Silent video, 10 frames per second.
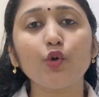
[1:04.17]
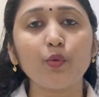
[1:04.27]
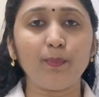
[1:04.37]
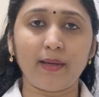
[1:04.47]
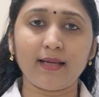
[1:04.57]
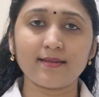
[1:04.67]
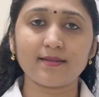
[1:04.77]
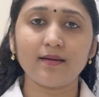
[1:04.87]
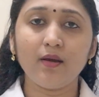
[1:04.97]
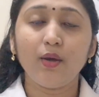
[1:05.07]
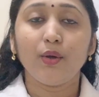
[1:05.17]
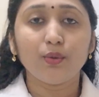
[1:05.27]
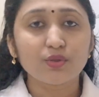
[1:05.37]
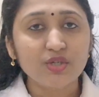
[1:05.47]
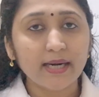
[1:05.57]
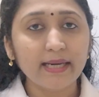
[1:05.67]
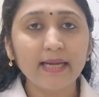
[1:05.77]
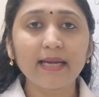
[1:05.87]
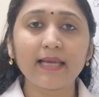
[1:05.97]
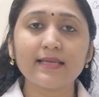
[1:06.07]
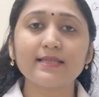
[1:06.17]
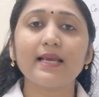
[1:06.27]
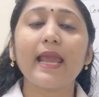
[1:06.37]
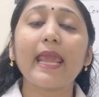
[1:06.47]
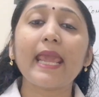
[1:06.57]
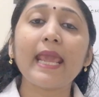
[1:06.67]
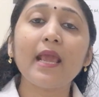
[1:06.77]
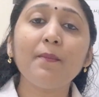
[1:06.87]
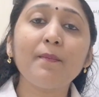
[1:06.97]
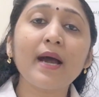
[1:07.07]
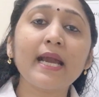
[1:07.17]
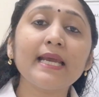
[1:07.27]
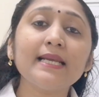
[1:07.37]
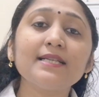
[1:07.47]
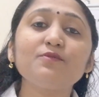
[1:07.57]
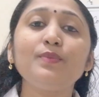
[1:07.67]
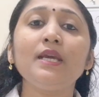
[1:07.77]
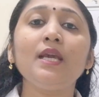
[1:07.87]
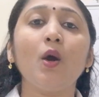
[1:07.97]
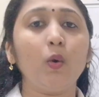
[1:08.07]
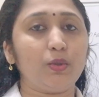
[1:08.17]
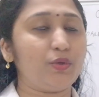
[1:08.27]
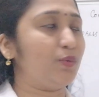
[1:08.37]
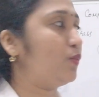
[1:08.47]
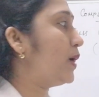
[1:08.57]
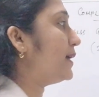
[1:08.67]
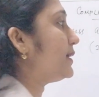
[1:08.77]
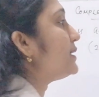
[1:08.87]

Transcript: cube means you studied is a minus b whole cube. What